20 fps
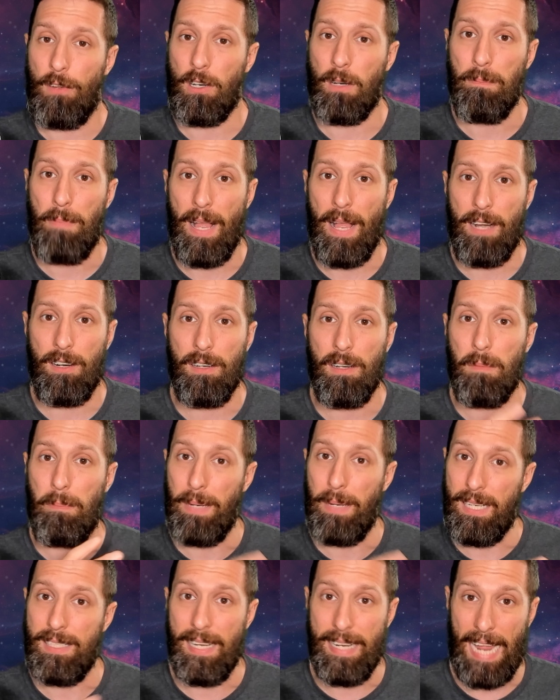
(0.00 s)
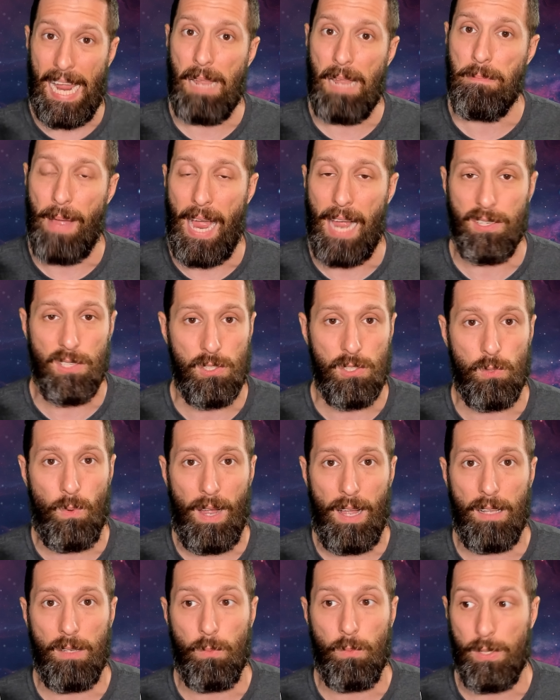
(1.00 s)
rival competitor to PC Game Pass as
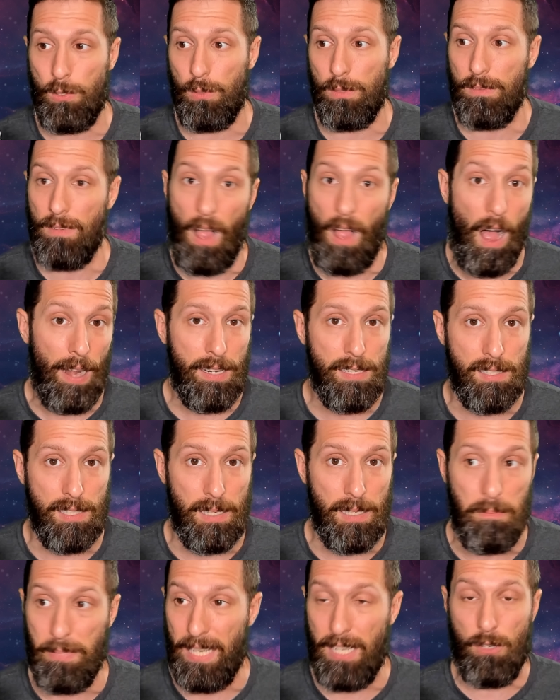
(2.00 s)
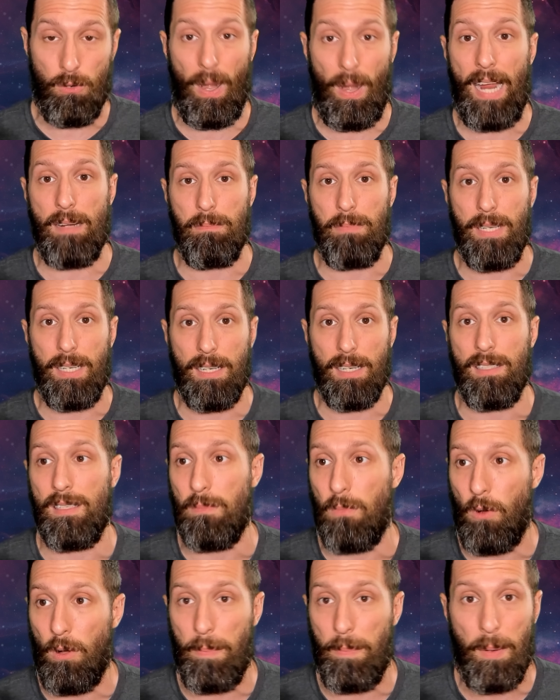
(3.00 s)
well, which would honestly be great because
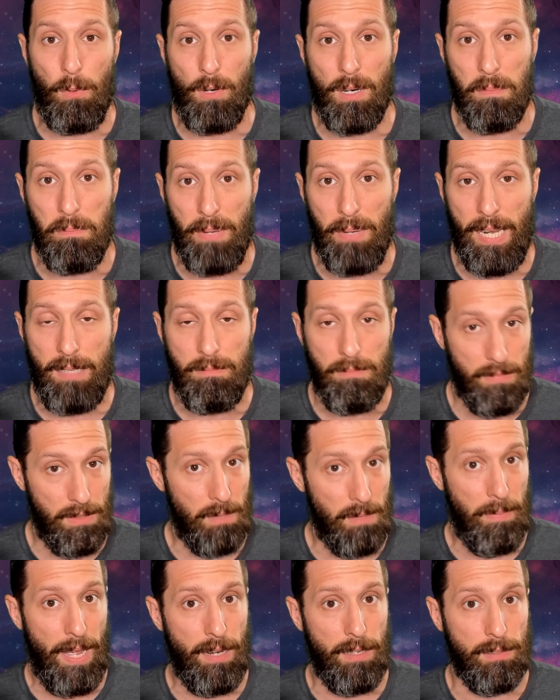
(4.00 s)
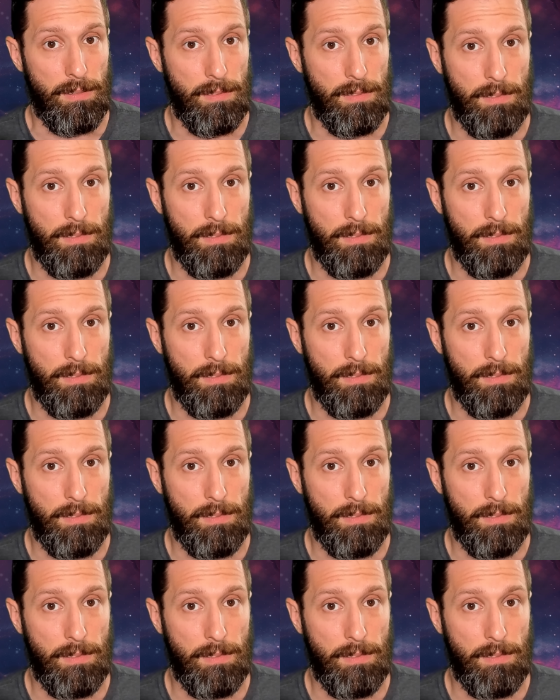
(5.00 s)
the more people compete, the better.